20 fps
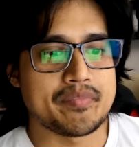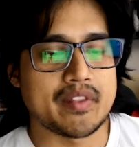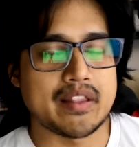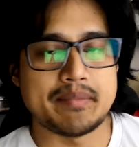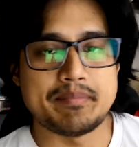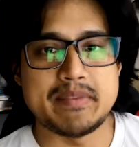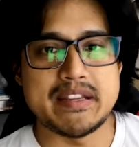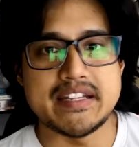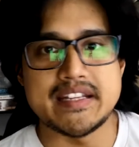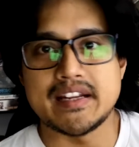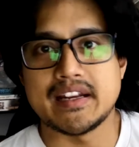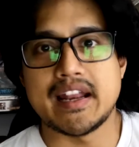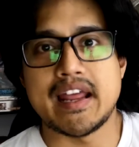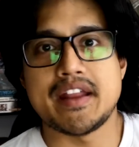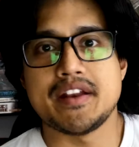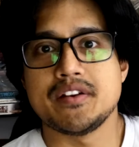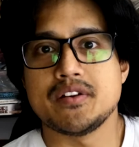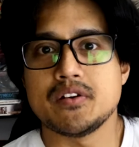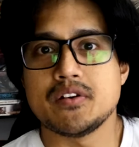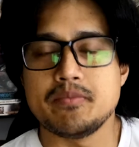meeting
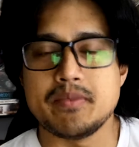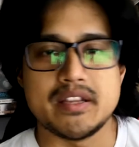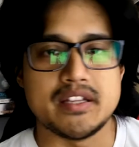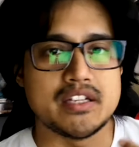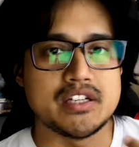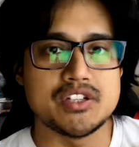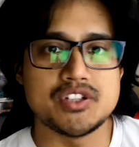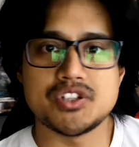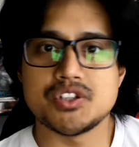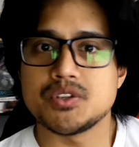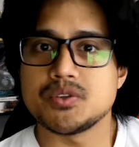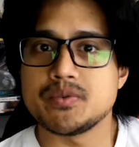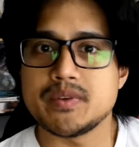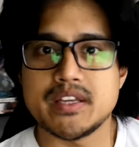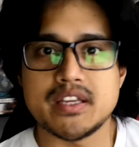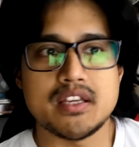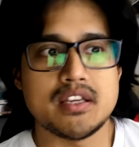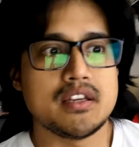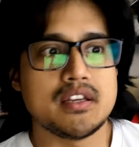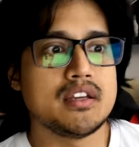Lando, meeting
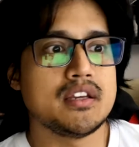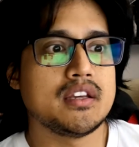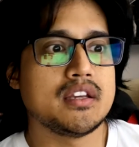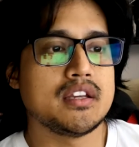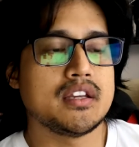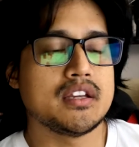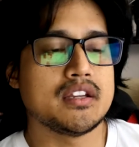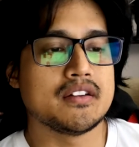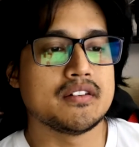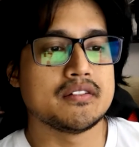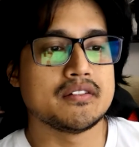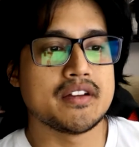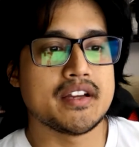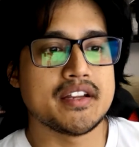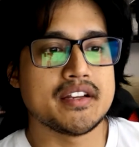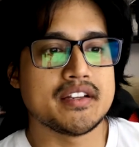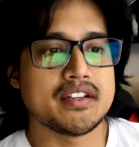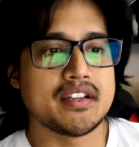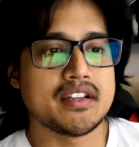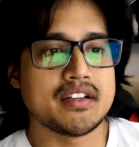Chewie,
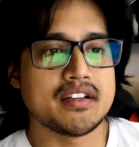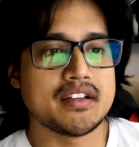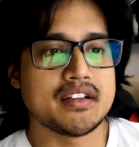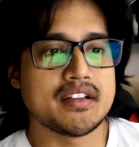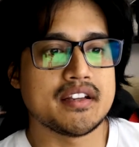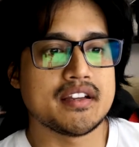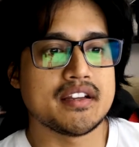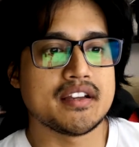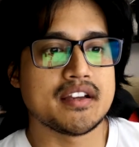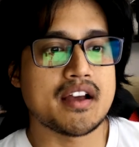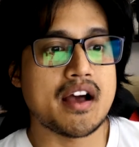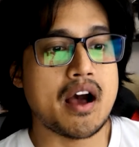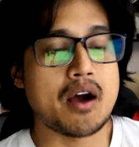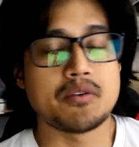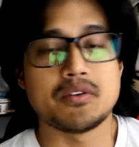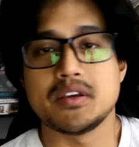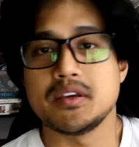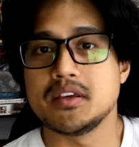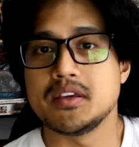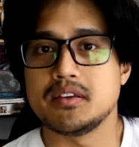and how
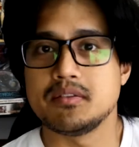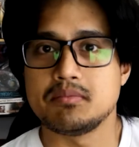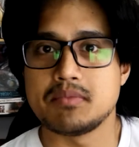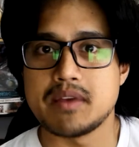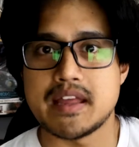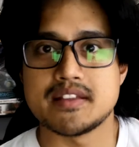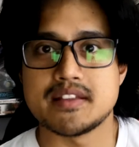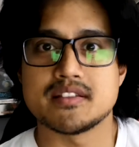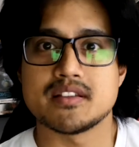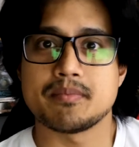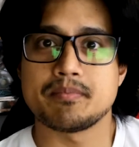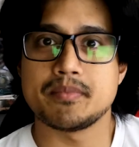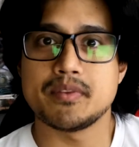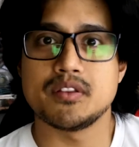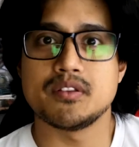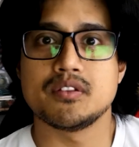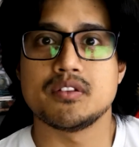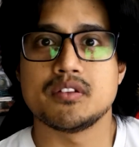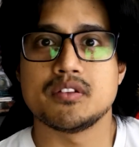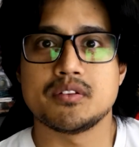he ends up in
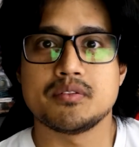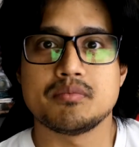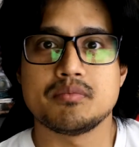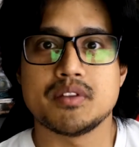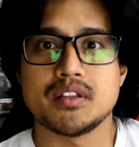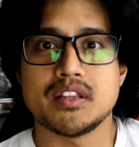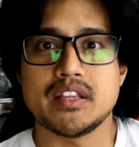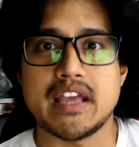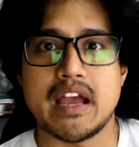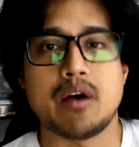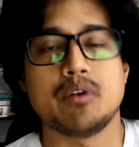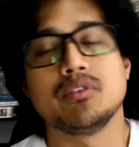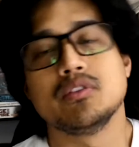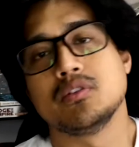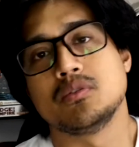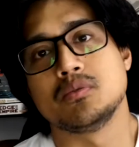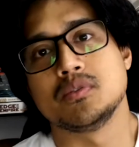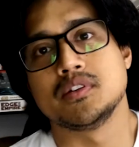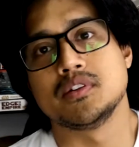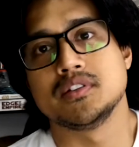the outlaw
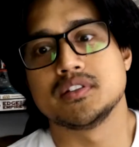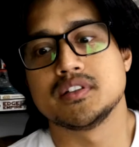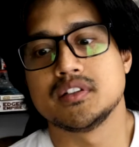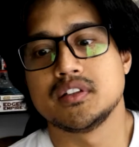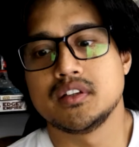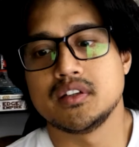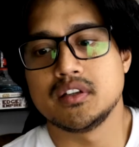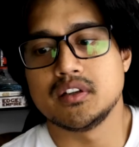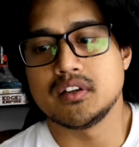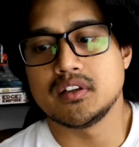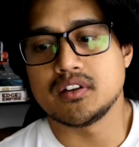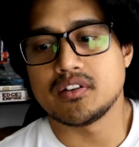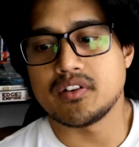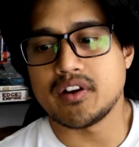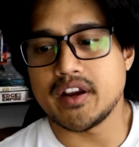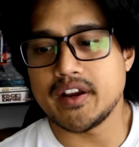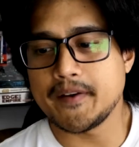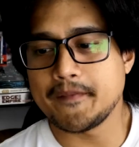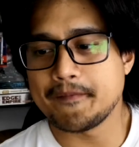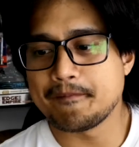world,
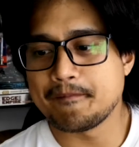right?